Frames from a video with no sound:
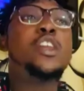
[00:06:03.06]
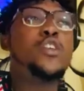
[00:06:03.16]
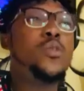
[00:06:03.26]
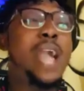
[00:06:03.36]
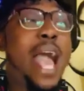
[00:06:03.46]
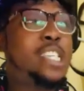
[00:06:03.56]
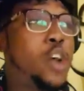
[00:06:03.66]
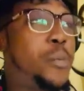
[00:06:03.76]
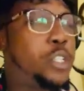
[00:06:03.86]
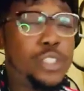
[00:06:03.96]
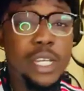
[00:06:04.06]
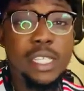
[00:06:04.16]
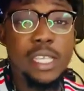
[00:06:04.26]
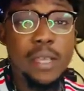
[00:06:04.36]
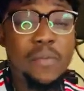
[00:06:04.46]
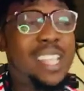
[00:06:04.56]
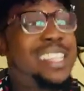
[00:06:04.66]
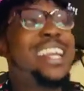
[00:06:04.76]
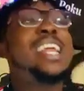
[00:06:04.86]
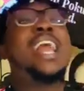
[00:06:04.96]
giving you guys the
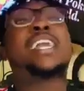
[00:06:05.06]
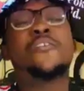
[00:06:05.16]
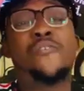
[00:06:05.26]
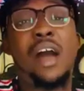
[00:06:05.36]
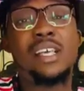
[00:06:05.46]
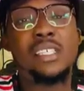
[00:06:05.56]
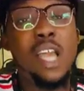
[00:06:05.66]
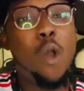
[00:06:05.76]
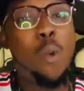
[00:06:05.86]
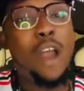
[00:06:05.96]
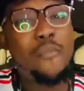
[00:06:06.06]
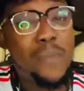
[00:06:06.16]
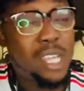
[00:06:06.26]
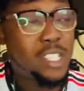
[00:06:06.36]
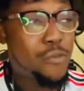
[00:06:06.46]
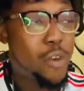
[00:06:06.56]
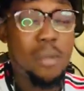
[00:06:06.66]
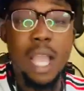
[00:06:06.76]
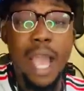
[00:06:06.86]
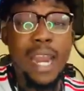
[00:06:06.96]
opportunity, 3 lucky fans, 1
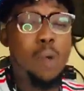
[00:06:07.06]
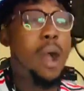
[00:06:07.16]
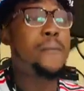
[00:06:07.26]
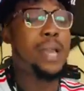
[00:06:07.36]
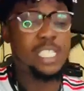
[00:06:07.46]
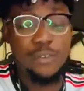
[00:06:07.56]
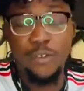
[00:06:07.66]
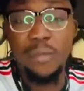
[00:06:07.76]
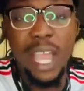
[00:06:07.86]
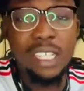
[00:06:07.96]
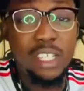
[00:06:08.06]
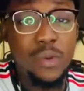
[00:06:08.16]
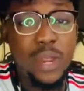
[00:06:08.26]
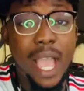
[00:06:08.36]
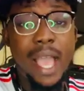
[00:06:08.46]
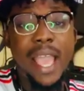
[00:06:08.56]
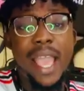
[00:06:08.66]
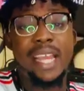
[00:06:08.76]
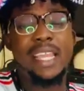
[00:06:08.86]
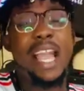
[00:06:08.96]
person from Ghana, 1 person from
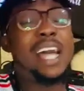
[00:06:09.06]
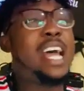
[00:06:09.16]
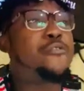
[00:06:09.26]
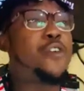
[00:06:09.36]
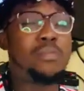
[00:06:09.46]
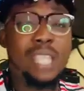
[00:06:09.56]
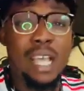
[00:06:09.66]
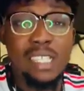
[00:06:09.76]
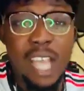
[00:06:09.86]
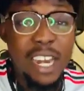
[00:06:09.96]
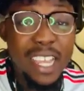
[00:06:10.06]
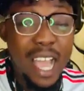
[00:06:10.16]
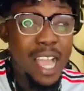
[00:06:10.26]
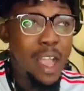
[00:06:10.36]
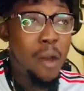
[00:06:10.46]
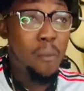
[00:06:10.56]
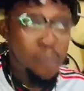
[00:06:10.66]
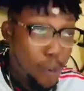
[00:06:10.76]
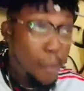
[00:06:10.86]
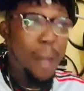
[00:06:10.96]
Nigeria, and the other from Tanzania,
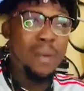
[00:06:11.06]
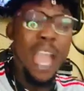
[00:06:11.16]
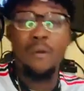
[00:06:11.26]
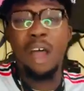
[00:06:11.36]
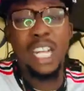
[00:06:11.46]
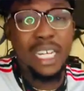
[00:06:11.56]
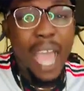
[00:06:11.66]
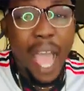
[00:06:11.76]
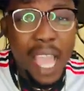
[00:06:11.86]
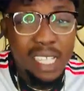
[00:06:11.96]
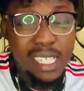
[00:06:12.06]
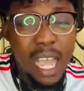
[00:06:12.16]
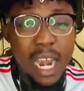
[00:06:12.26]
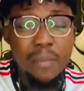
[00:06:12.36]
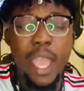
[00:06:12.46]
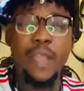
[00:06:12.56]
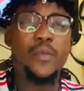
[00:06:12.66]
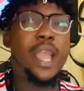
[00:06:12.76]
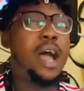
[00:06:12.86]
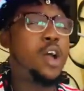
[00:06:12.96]
probably around the Dar es Salaam
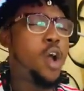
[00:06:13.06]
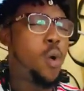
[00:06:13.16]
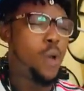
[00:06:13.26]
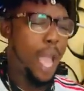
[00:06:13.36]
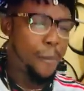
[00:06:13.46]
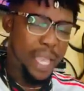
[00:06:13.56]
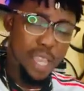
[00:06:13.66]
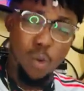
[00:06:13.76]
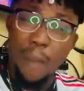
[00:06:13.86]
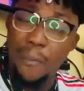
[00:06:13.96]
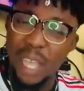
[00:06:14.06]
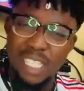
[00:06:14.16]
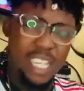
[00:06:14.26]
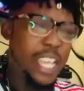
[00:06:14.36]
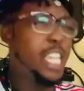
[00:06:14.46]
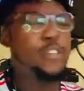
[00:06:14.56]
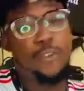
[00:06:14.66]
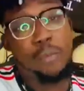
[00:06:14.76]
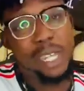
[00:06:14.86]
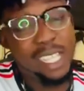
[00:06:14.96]
area. We are picking 1 person
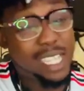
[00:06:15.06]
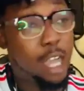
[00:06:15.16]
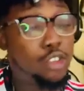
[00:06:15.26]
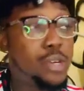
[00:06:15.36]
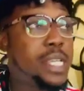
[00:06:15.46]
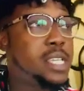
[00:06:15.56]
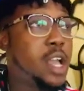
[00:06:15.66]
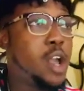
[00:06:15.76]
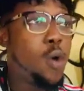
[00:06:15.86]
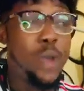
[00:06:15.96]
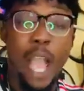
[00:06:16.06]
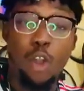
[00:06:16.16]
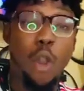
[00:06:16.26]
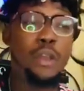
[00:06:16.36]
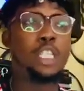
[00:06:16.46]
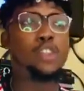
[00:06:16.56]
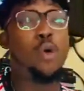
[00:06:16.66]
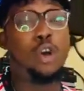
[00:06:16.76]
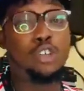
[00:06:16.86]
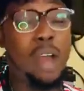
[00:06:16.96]
each from these countries. We are
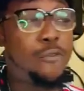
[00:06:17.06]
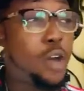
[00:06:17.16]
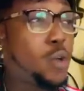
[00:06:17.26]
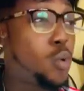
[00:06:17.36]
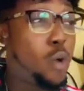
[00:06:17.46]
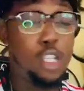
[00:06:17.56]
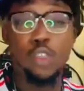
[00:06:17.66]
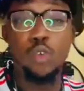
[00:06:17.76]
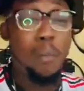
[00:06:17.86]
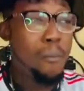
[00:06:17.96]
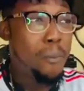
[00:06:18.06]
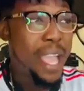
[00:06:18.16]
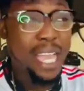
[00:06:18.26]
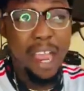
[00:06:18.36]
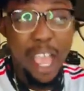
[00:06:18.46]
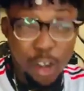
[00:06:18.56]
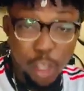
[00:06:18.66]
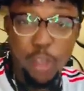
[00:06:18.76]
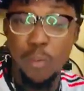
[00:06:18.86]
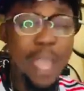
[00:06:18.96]
going to Old Trafford. We want to make
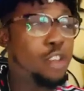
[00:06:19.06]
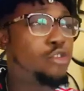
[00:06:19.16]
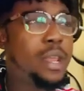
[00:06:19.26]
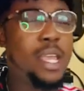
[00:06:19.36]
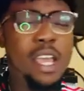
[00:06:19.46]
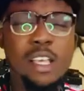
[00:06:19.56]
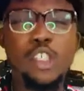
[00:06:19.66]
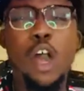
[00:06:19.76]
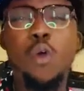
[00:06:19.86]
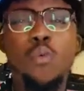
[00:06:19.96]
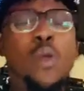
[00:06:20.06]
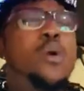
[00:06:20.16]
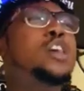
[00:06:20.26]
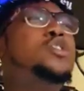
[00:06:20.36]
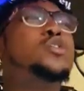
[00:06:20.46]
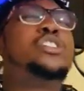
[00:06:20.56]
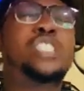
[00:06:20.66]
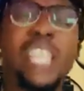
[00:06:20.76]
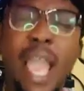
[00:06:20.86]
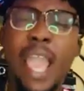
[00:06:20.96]
a documentary. So we want
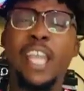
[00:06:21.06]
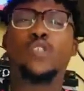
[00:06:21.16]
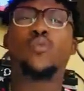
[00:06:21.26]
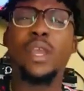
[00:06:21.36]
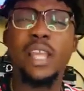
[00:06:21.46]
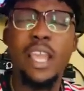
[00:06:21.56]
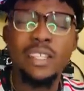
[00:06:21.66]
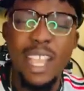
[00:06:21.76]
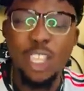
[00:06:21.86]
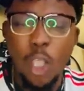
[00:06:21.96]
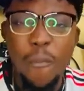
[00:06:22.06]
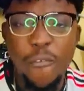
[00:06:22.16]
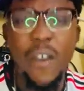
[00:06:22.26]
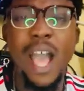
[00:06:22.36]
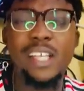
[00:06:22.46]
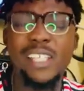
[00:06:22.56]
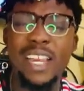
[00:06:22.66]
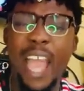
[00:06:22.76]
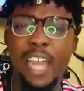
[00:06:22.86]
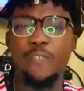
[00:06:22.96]
to share it with the top
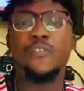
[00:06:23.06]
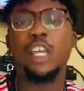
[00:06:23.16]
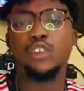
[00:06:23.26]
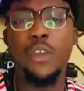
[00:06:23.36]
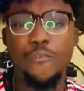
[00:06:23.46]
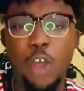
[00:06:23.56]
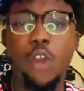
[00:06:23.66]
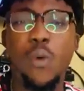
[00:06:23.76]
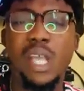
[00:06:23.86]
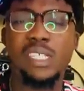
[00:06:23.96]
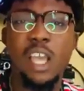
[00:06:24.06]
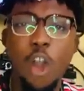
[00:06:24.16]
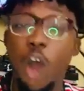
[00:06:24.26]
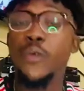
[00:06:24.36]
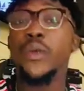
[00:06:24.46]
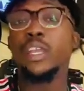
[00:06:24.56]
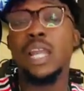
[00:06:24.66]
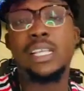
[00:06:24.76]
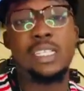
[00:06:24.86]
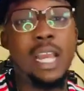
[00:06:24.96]
fans and the anniversary followers
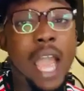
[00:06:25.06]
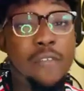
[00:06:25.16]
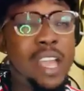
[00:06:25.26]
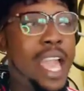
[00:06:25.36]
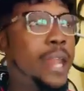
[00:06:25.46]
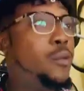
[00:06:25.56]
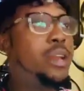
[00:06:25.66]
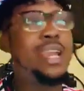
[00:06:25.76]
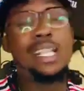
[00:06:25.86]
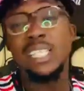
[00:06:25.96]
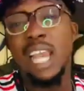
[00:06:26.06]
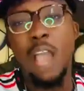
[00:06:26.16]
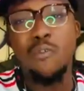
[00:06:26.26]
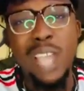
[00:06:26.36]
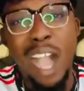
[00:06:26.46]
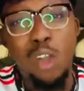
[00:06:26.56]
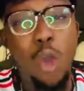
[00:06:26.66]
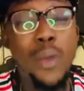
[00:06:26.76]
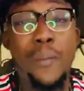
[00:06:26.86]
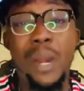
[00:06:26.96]
on Reunited Life. And Reunited Life,
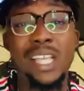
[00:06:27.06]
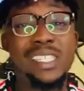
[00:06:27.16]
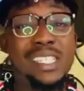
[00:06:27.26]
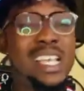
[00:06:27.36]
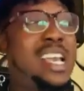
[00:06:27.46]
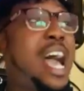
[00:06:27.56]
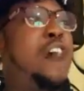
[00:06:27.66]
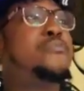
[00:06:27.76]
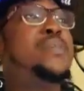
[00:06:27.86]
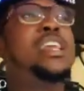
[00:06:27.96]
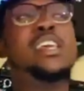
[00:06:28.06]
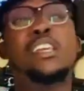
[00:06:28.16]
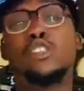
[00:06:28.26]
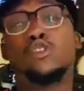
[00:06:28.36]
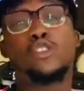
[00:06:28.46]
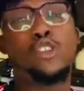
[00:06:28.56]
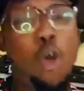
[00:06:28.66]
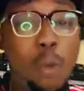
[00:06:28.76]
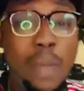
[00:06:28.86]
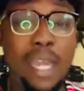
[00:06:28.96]
we are going places. I've been
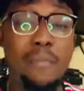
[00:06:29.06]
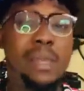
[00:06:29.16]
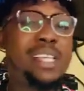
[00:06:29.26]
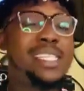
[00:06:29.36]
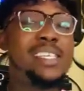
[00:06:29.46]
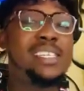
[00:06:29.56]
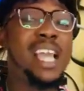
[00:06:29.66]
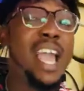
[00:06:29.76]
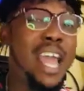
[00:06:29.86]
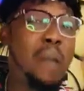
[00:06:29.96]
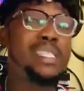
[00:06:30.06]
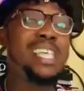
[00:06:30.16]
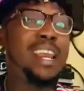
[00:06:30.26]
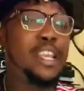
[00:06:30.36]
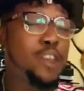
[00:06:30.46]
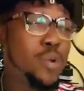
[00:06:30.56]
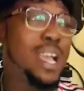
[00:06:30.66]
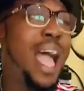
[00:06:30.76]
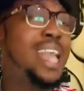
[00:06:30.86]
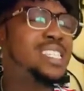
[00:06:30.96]
into so many meetings, and I'm
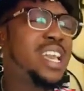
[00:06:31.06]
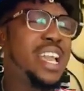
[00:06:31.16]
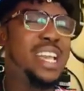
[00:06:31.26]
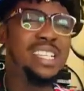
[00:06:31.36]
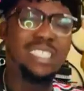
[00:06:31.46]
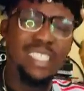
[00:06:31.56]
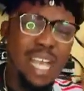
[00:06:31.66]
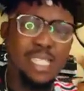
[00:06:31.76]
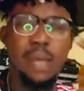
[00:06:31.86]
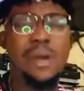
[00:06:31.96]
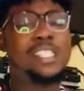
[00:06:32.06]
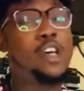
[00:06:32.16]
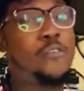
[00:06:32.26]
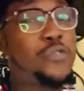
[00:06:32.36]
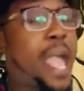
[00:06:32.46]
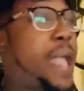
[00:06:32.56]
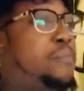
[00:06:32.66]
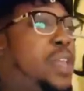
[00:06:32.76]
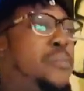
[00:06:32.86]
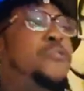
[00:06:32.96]
telling you guys, it is just a matter
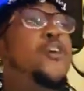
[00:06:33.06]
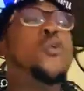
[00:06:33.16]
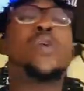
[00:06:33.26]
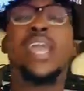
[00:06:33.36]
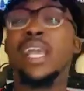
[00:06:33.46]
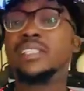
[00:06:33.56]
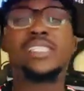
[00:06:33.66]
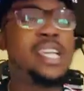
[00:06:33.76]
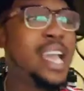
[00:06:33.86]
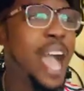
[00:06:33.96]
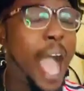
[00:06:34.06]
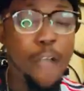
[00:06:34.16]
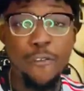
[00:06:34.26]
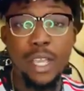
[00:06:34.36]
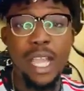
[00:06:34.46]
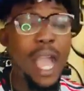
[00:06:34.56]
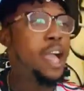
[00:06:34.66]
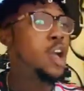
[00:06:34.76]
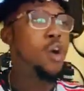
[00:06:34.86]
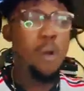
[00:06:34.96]
of time before we hit
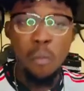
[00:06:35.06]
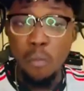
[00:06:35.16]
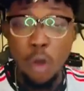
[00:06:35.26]
Africa,